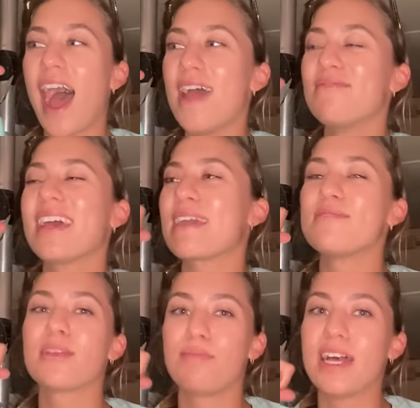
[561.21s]
I'm like, it
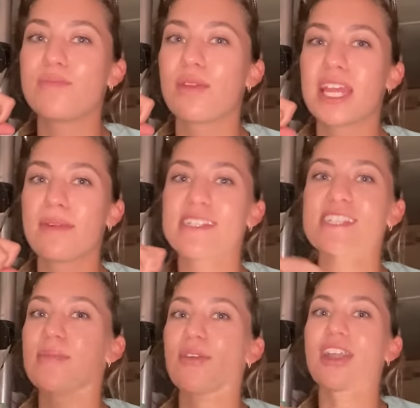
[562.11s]
was the best birthday present
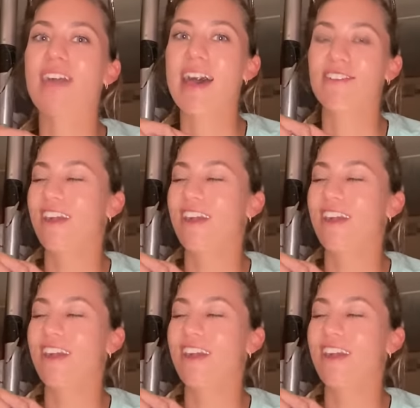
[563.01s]
someone could have ever